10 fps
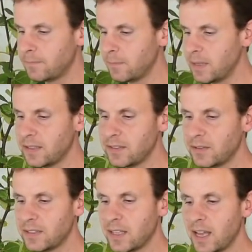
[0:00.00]
because there
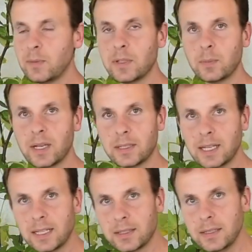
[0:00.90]
is a calm in the bud
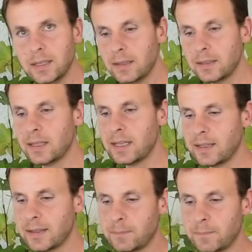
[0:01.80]
and
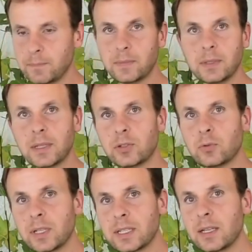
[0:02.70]
there's
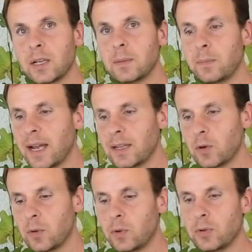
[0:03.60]
really a lot of plant
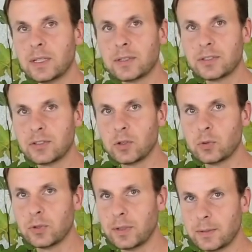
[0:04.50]
hormone in this node.